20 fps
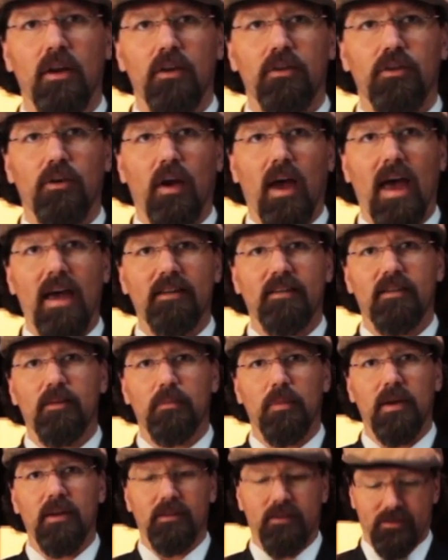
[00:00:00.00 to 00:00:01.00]
So as the
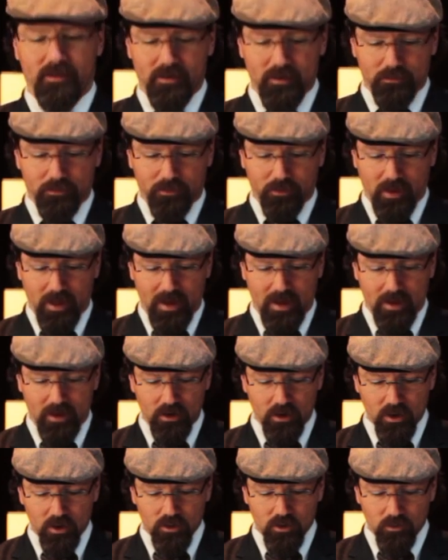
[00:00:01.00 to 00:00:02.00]
beans deflate,
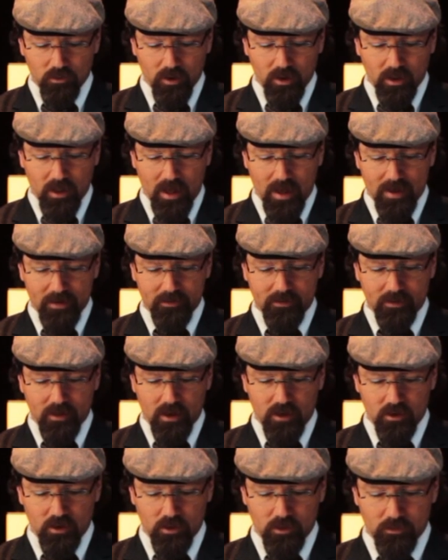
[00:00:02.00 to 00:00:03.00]
you realize
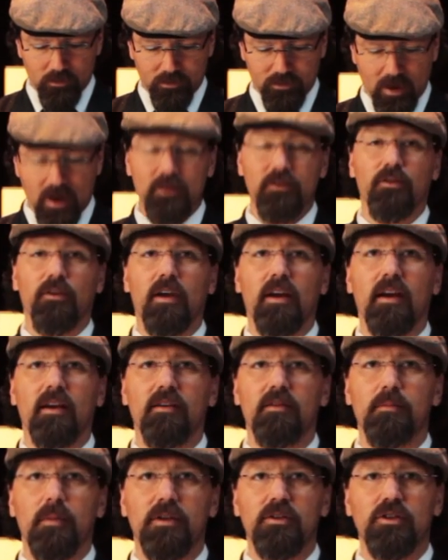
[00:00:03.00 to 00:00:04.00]
that you've saturated
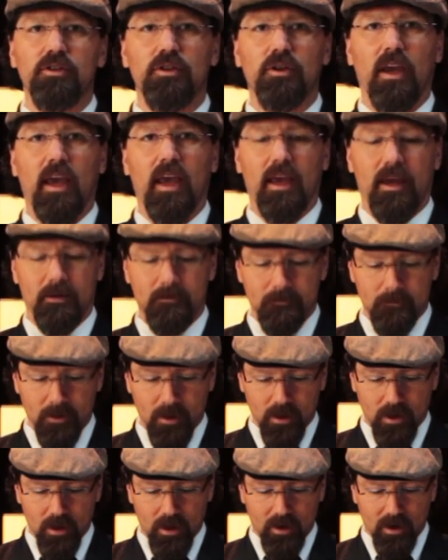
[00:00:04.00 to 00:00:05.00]
as much as you can,
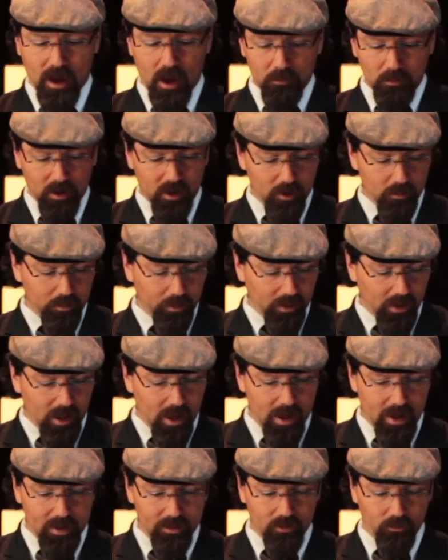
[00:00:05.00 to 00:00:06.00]
and now I'm going to
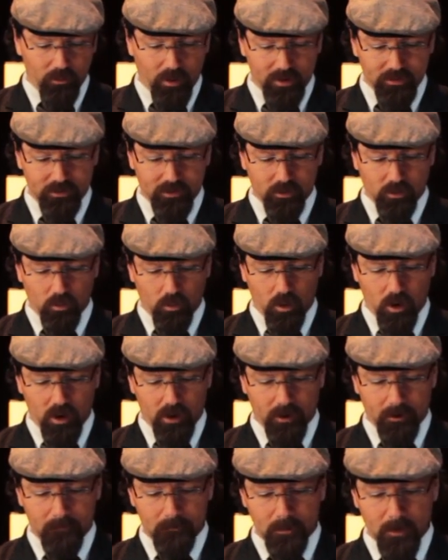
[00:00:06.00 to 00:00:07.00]
apply the rest of the
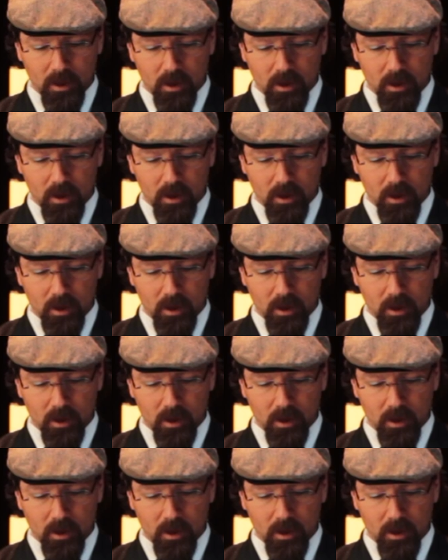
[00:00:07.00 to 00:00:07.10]
water.